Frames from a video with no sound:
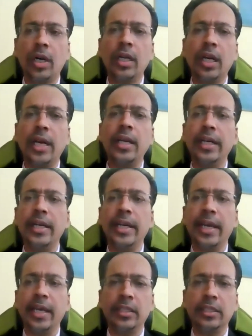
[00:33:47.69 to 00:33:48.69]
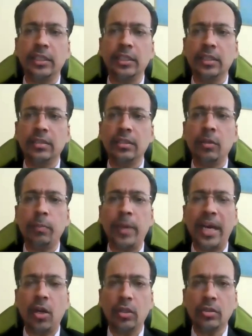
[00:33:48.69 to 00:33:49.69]
contraindication. It is no
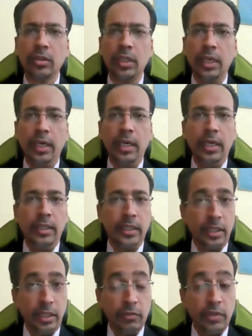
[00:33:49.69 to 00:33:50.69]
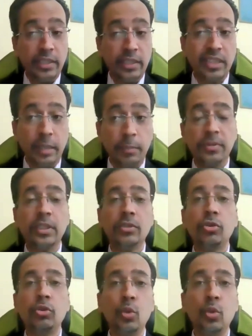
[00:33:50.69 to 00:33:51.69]
paradox. The device helps
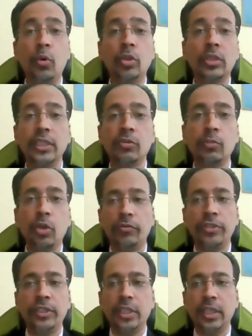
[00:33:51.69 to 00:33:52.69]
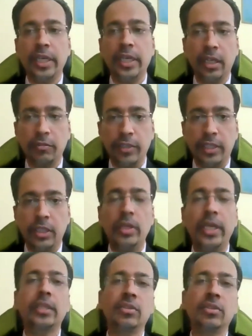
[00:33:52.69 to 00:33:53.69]
us to do more things more efficiently and
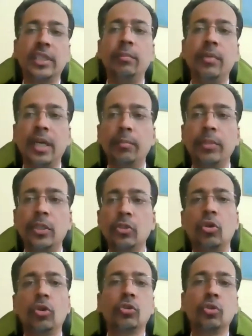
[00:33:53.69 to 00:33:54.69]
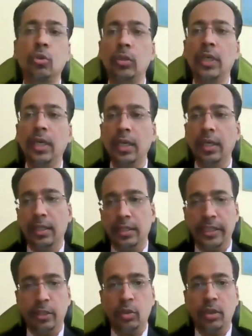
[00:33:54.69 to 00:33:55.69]
effectively. At the same time, it is also,
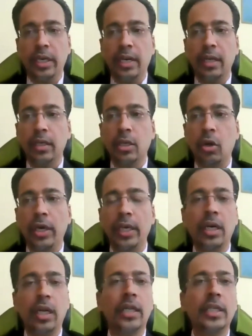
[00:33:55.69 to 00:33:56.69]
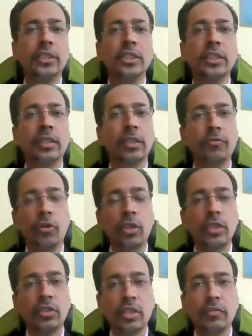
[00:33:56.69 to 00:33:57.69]
drawing our attention,
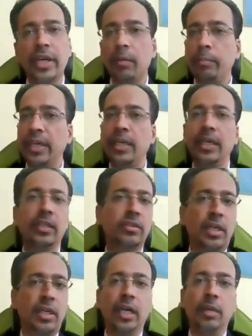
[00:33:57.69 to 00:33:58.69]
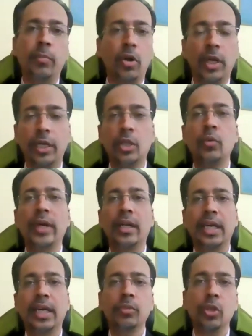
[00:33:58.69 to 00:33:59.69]
focus away, and making us unproductive
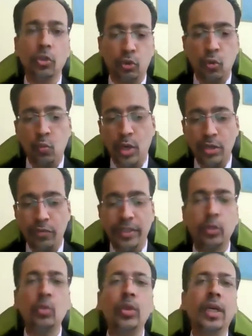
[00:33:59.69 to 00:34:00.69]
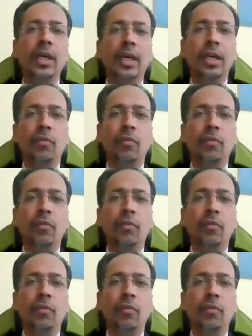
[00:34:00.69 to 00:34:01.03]
at times. So what do we do?